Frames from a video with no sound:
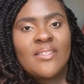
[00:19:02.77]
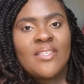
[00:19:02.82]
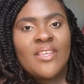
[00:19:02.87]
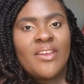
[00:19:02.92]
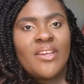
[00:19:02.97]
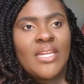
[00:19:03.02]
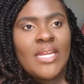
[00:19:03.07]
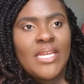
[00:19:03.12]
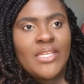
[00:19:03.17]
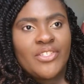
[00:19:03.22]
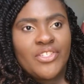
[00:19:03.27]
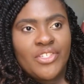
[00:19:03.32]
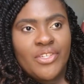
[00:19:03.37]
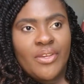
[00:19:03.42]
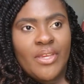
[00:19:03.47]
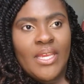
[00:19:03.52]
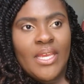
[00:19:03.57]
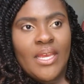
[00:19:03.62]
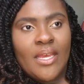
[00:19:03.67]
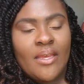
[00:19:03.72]
here in
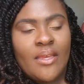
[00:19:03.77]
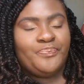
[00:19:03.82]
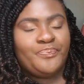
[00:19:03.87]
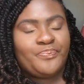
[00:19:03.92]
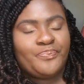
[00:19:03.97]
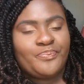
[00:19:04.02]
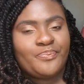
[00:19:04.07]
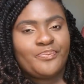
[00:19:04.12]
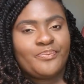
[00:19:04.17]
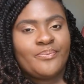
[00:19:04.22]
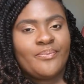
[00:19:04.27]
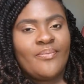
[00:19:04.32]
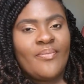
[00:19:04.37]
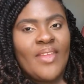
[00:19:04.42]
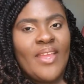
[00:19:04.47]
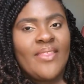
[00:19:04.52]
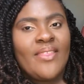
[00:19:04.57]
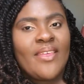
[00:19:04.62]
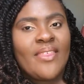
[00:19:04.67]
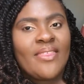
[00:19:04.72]
Nigeria.
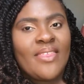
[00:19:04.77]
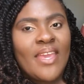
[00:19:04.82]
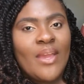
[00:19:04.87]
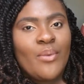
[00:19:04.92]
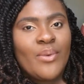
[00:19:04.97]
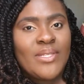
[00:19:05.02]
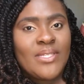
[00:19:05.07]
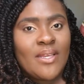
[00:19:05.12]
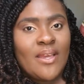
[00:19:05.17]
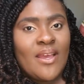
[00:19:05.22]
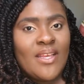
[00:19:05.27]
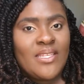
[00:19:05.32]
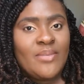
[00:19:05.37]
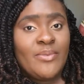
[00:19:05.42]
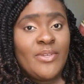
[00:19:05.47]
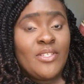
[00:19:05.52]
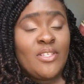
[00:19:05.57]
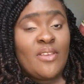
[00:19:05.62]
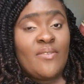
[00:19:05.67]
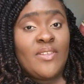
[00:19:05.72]
The thing was, the
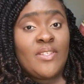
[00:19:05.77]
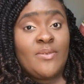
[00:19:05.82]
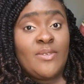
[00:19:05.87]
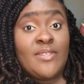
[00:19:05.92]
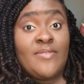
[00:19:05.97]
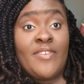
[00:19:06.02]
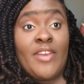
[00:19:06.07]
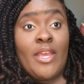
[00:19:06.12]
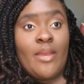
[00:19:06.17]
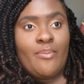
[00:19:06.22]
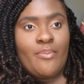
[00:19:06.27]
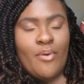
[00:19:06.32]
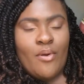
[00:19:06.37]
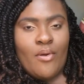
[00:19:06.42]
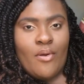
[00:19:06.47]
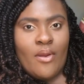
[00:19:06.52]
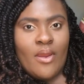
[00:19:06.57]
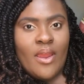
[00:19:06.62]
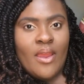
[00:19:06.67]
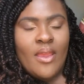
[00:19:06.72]
customer service was very
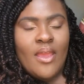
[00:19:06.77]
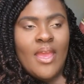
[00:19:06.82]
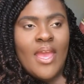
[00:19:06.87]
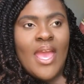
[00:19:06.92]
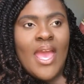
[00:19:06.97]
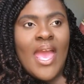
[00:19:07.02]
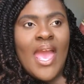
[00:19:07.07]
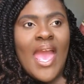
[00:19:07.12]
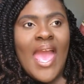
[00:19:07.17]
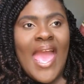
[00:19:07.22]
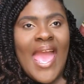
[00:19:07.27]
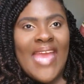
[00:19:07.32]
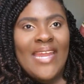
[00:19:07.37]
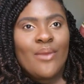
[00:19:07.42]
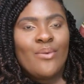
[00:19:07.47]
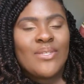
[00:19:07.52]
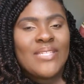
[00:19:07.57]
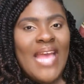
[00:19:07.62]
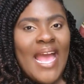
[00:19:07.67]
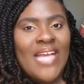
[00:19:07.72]
poor, and it
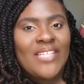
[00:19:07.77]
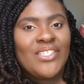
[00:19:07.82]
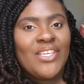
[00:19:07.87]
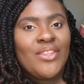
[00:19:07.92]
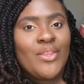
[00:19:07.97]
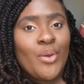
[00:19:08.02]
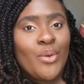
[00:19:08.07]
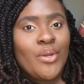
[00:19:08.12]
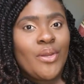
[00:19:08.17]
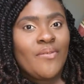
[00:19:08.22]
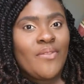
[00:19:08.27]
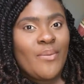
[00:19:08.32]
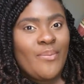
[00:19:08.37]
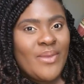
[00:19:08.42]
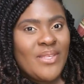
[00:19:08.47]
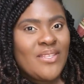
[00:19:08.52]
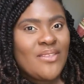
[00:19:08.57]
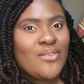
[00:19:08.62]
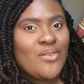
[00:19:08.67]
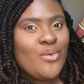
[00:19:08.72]
was actually the owner of the
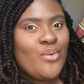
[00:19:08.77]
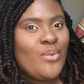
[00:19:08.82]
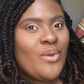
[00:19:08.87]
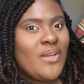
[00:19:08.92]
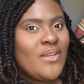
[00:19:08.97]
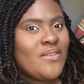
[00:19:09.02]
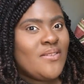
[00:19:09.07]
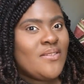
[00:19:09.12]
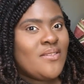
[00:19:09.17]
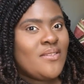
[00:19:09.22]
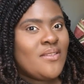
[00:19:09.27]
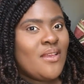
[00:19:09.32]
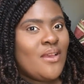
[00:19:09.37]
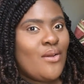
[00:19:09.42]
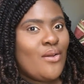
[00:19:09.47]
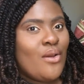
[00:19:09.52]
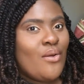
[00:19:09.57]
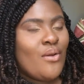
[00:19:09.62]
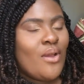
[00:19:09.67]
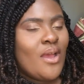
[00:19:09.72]
business who was
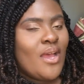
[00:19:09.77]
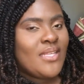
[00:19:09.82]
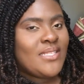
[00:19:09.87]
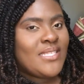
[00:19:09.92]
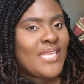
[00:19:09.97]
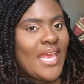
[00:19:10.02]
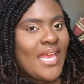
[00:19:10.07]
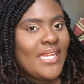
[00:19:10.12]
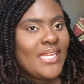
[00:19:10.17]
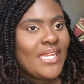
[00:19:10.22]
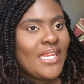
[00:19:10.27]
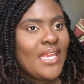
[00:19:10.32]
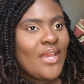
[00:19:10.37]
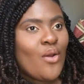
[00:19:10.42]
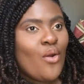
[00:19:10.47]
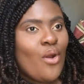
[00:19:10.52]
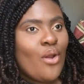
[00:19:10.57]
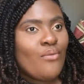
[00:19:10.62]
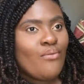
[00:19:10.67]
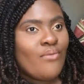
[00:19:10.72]
attending
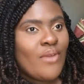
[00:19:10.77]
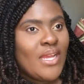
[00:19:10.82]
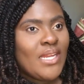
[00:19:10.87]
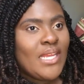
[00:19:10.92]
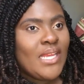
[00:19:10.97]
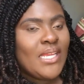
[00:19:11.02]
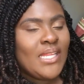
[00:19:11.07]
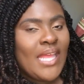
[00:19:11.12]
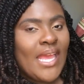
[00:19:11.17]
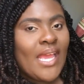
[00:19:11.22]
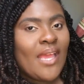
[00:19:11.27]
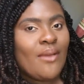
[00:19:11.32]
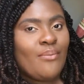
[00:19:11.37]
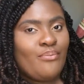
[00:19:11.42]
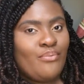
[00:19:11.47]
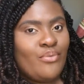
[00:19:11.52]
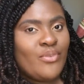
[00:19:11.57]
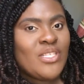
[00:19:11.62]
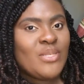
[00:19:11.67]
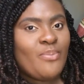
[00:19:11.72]
or running, like
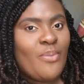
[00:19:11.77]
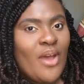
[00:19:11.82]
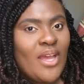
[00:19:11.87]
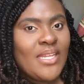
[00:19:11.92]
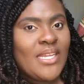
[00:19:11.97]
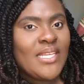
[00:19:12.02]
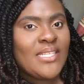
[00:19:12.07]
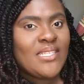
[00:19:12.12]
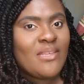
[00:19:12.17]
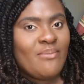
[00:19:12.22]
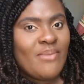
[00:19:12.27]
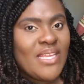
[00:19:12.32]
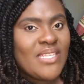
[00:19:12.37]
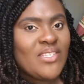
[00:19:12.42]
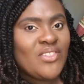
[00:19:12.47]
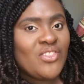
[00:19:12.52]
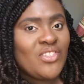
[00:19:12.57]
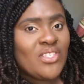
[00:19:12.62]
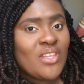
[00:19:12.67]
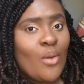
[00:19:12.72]
responding to
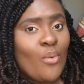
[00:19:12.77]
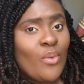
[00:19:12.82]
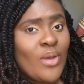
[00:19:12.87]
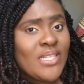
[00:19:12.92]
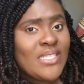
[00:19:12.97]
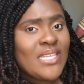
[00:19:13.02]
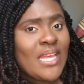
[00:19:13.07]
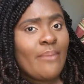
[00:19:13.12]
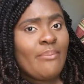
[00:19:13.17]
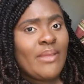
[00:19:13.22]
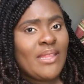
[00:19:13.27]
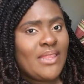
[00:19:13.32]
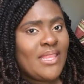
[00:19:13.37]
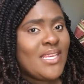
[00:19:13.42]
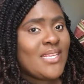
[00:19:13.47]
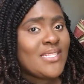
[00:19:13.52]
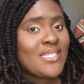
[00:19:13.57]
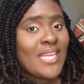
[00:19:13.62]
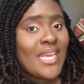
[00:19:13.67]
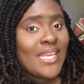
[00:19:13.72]
messages on WhatsApp and
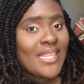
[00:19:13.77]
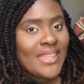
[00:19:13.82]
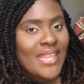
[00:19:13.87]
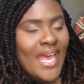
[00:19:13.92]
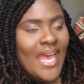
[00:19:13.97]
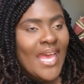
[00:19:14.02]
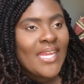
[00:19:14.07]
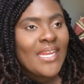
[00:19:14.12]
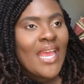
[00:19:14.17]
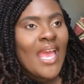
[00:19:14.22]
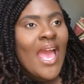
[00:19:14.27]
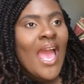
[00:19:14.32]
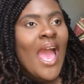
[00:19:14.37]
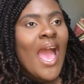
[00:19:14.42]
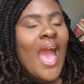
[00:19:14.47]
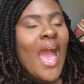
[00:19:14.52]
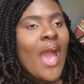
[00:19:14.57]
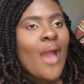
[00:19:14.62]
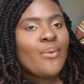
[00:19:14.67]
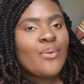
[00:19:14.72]
things like that.
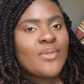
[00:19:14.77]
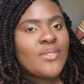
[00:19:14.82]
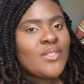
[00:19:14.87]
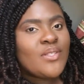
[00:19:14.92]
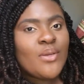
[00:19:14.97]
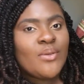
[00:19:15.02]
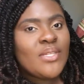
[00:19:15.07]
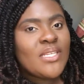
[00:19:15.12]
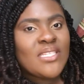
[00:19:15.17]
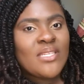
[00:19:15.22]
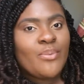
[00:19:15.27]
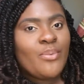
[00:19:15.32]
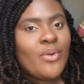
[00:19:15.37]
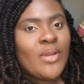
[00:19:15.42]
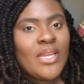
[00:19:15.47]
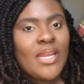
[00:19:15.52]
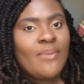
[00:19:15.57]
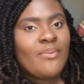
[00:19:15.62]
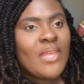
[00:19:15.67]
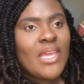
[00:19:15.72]
I was so
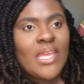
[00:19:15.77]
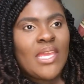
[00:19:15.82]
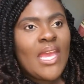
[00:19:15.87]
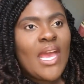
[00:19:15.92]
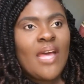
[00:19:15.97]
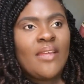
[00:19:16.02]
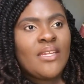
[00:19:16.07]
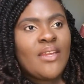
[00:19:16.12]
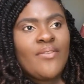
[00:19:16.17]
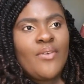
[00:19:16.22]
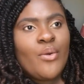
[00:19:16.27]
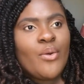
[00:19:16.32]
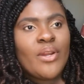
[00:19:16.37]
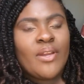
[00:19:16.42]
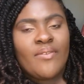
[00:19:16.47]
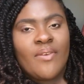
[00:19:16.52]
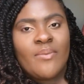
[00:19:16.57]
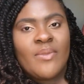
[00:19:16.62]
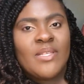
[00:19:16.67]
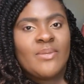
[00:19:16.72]
disappointed. I'm like, yeah, I'll never order
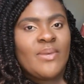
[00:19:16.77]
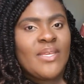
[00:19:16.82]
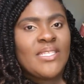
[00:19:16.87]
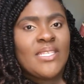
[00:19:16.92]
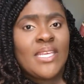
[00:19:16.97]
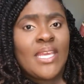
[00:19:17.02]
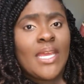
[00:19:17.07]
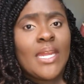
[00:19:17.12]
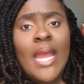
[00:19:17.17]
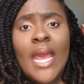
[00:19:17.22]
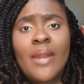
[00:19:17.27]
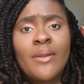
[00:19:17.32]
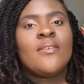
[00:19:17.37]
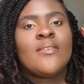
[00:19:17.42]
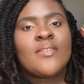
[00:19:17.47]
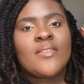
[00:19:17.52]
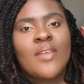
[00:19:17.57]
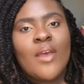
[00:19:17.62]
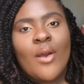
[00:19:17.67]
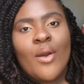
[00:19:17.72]
from this place again.
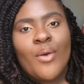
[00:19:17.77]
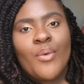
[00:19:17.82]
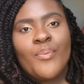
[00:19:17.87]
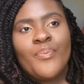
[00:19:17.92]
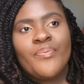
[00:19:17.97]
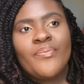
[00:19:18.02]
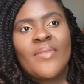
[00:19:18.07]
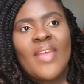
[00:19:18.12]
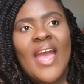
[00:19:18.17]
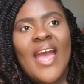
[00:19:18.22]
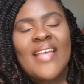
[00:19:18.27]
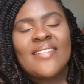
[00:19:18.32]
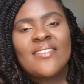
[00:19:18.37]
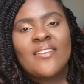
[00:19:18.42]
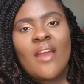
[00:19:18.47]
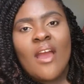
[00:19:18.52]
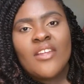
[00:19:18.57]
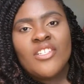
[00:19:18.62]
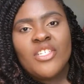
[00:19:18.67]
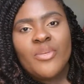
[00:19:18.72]
So as an
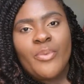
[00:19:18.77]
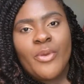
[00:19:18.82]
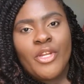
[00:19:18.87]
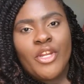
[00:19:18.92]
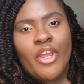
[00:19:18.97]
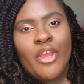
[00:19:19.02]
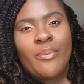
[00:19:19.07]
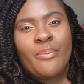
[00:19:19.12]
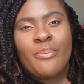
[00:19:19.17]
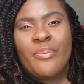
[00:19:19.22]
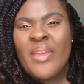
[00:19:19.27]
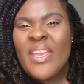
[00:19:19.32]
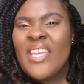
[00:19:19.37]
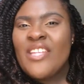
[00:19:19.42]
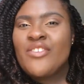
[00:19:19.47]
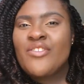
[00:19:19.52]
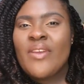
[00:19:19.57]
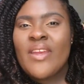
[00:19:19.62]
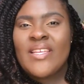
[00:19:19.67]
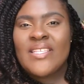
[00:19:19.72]
entrepreneur, be
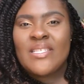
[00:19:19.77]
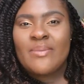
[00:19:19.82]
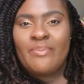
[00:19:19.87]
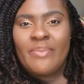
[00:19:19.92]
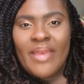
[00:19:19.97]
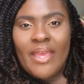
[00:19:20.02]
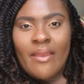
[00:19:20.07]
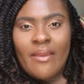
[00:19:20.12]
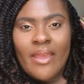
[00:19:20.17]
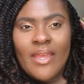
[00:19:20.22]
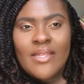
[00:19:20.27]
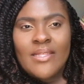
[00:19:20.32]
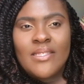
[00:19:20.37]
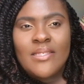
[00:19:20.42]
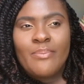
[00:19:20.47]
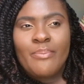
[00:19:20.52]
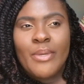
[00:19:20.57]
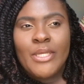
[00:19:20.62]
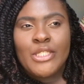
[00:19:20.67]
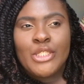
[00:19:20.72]
transparent,
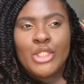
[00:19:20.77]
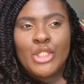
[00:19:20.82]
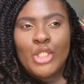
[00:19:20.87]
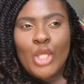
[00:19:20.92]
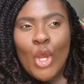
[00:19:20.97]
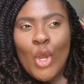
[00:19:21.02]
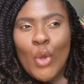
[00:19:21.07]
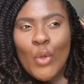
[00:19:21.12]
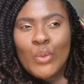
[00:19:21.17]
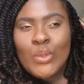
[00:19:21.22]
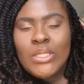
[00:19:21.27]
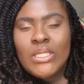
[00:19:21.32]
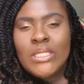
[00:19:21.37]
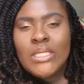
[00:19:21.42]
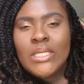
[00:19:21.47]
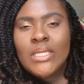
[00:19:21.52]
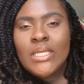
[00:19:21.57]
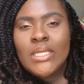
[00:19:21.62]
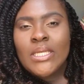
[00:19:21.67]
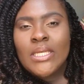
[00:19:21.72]
but
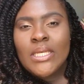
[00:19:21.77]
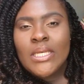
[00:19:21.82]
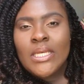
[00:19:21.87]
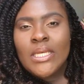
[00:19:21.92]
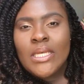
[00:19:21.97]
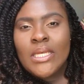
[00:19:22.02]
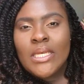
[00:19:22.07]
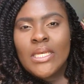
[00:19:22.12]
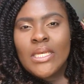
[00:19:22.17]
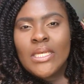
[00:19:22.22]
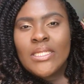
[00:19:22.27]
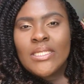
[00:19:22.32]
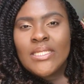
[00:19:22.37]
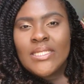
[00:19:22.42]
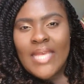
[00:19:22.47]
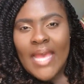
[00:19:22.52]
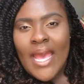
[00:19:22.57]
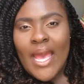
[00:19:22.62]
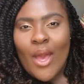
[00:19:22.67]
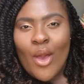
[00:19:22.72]
don't
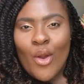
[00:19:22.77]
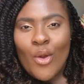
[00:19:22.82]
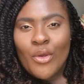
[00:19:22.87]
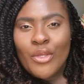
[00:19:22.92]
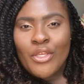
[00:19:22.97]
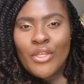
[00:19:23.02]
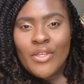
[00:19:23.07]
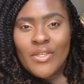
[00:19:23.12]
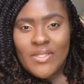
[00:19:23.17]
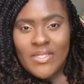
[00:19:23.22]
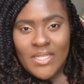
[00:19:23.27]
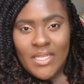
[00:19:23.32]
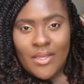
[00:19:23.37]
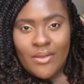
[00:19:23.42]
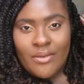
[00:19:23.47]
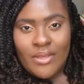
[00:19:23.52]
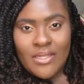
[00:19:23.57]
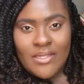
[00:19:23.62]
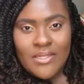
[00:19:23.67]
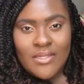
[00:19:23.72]
tell your
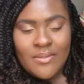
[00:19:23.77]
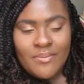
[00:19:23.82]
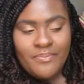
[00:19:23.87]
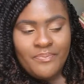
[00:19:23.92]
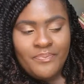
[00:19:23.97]
secrets.